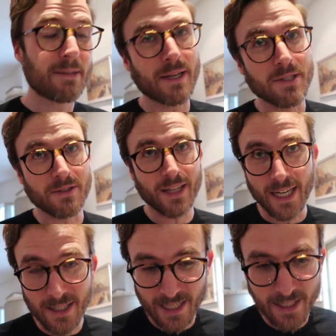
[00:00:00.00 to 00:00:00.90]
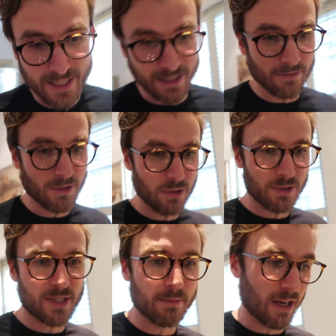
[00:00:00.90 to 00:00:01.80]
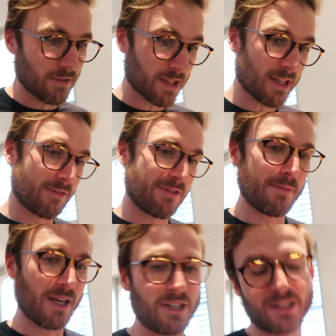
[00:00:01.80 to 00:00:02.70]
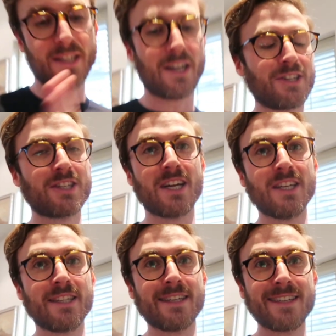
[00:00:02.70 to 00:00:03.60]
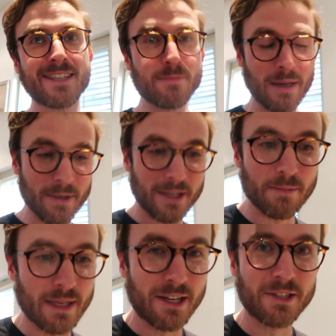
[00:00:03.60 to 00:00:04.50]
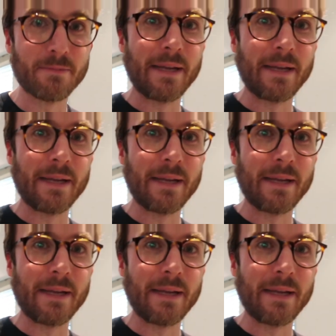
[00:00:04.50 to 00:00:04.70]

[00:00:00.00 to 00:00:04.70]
Depends on Kate's editing, of course. She might have just cut from onion to onion to onion. This might be a complete onion